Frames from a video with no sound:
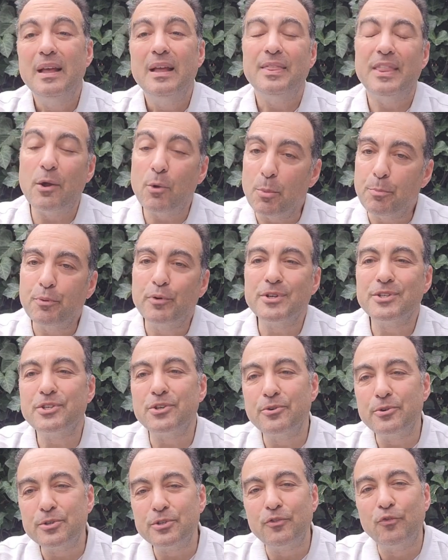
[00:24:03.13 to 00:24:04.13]
They were
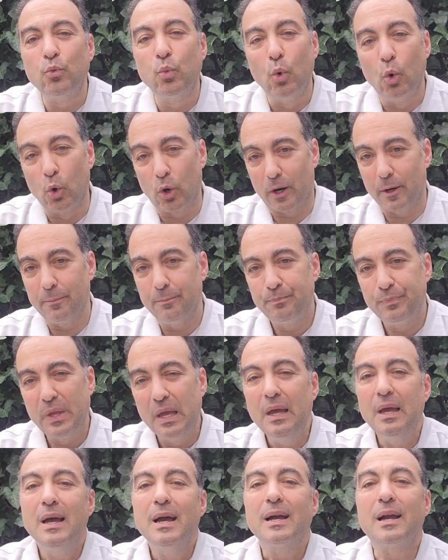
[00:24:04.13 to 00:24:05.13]
prisoners of war.
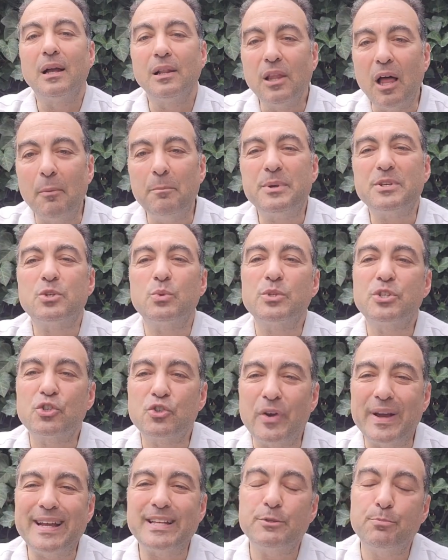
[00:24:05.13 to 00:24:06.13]
Columbus was
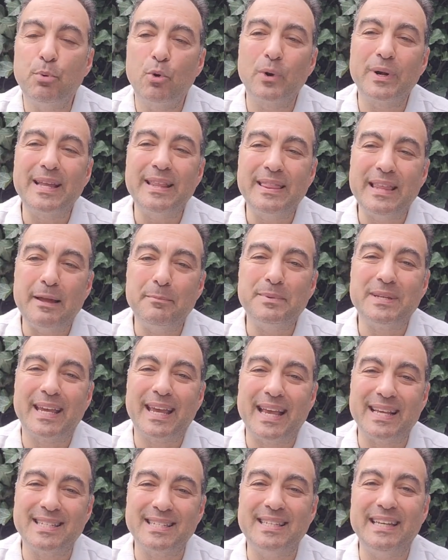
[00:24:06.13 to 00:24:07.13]
transporting them to
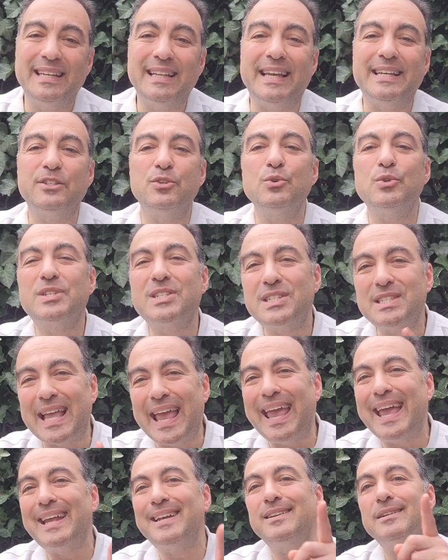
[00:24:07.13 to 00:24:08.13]
Castile to
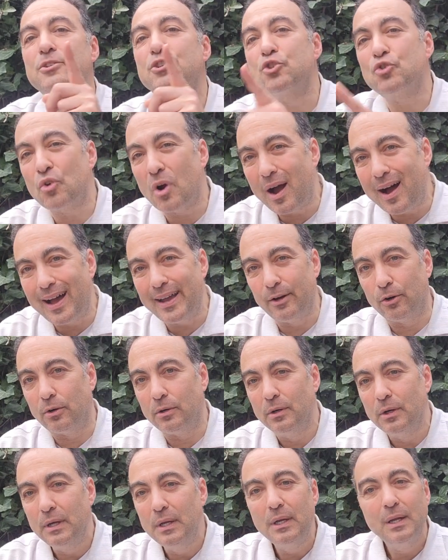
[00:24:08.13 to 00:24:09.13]
stand trial,
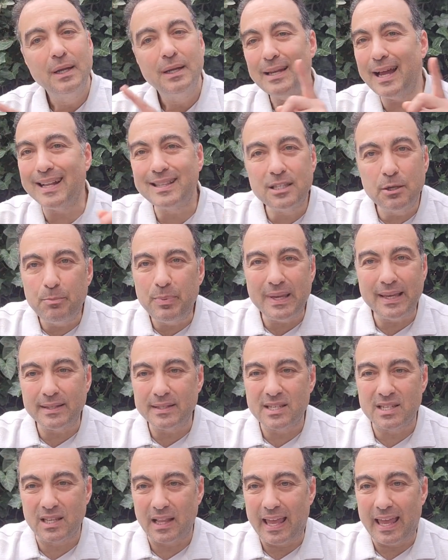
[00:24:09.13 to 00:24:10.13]
not to be
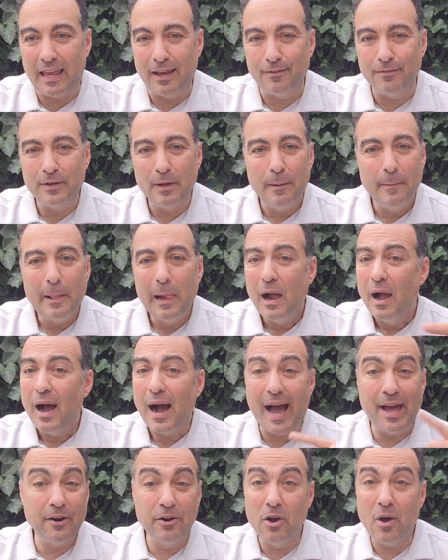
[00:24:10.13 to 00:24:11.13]
enslaved.
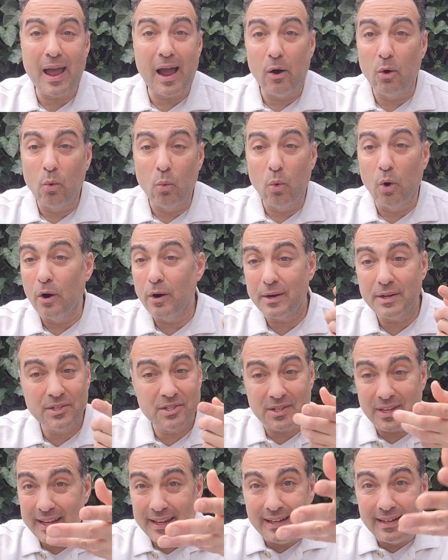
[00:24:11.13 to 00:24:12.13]
I don't know how it
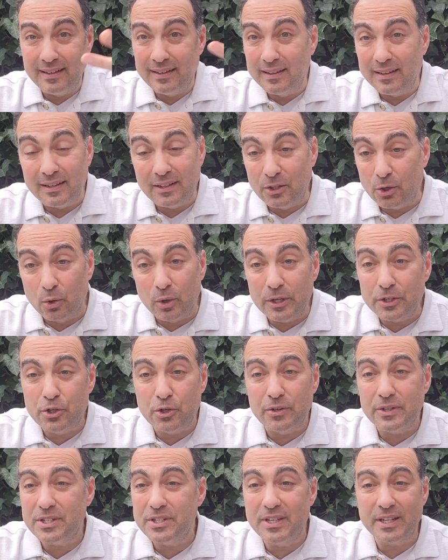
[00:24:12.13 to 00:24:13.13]
works in your
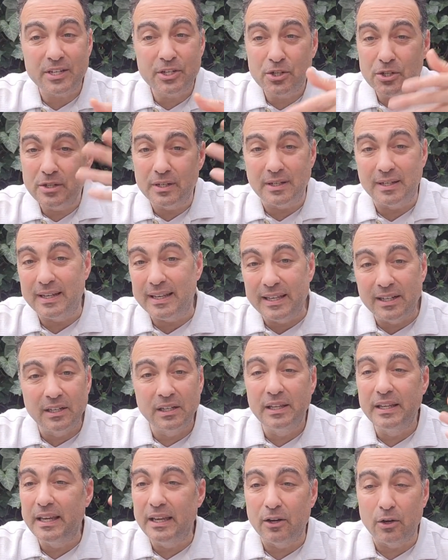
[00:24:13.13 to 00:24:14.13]
jurisdiction, in
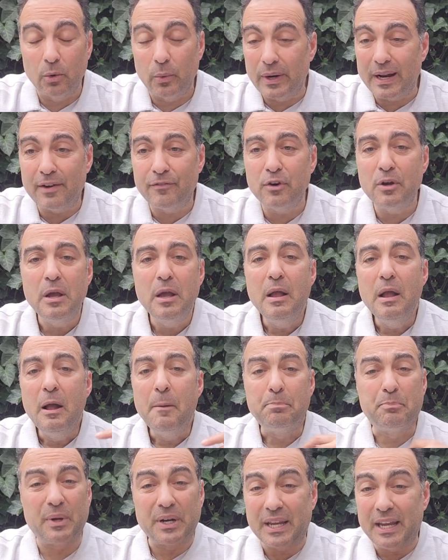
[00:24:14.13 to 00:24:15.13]
Italy or whatever,
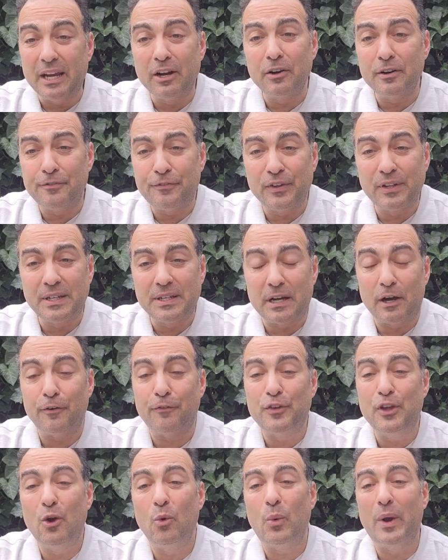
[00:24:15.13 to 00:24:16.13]
but here in
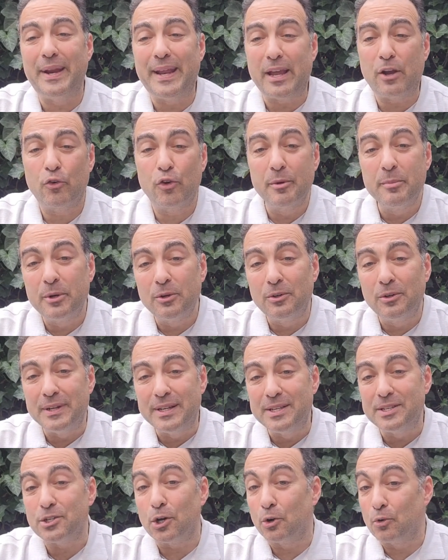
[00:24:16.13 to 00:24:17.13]
Philadelphia, when a criminal
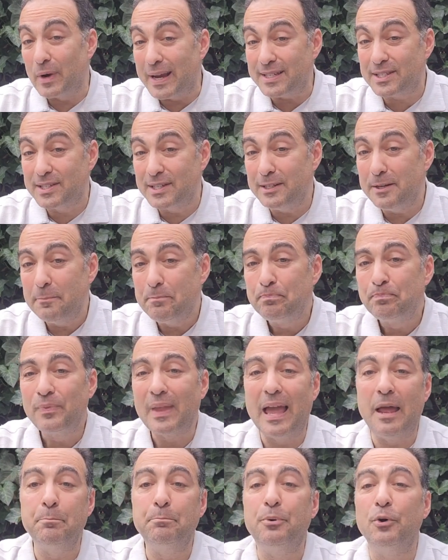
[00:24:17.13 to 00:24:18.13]
is arrested
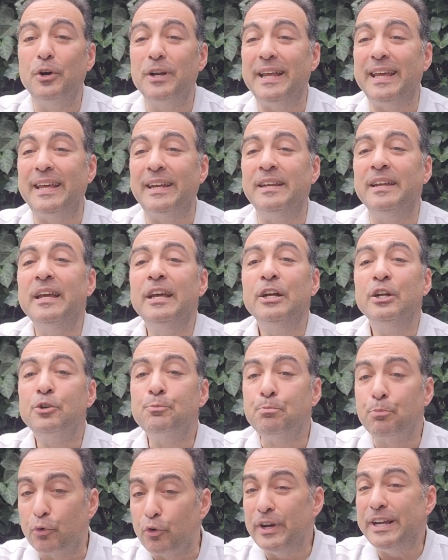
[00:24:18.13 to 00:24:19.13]
and put in
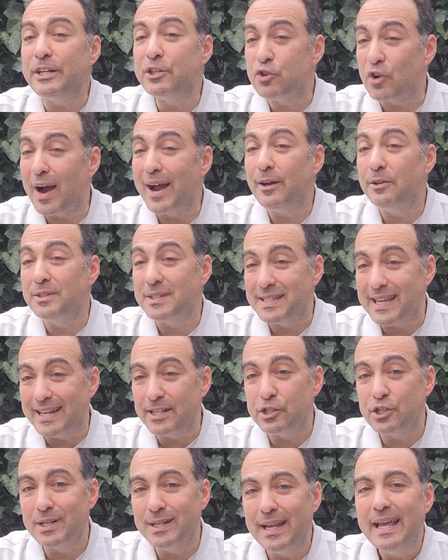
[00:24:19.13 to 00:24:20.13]
pre-trial
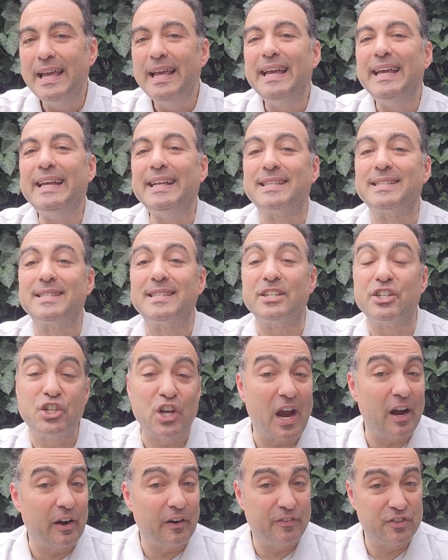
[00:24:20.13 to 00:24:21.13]
detention, it's the
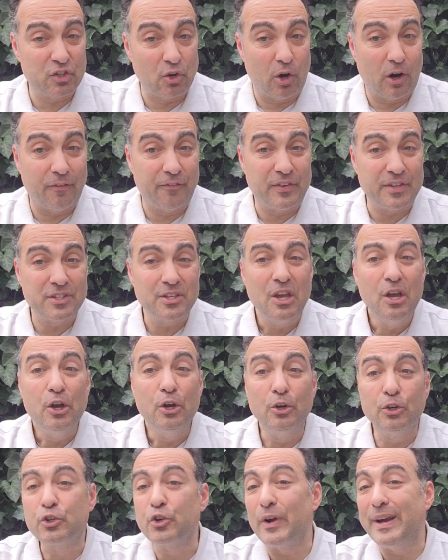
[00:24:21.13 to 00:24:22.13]
sheriff's office
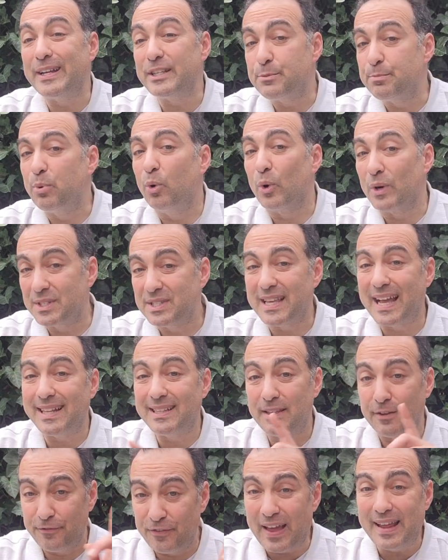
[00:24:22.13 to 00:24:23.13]
who transports
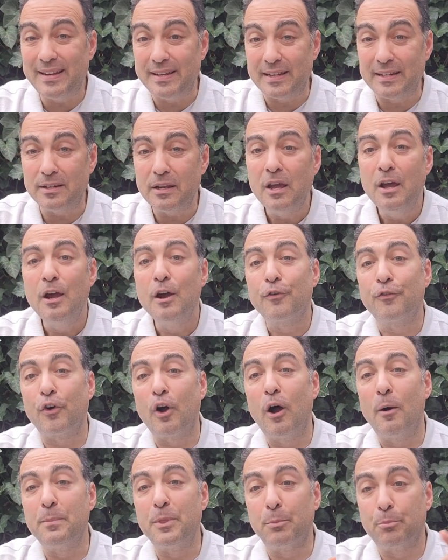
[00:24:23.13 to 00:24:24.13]
that defendant
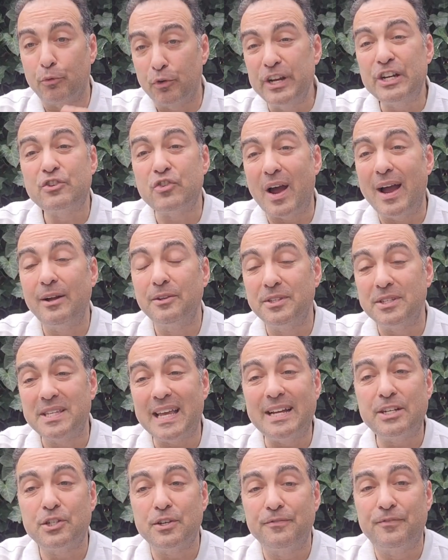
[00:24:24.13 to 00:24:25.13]
from the pre-trial
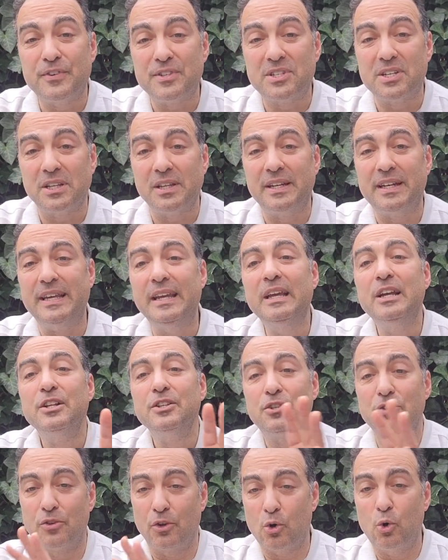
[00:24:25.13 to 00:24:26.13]
detention facility
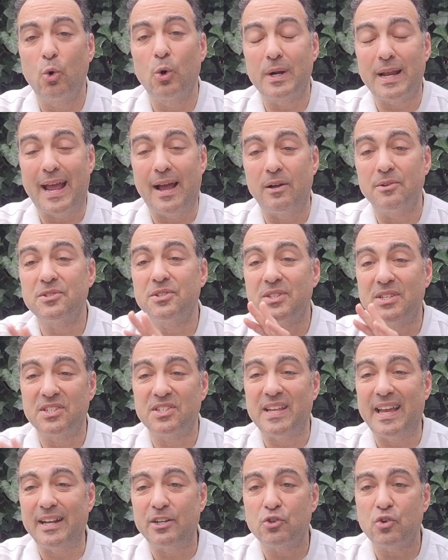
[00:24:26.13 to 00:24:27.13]
to the courthouse to
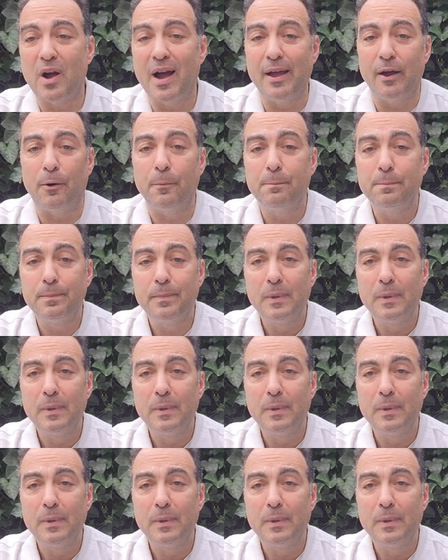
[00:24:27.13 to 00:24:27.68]
stand trial.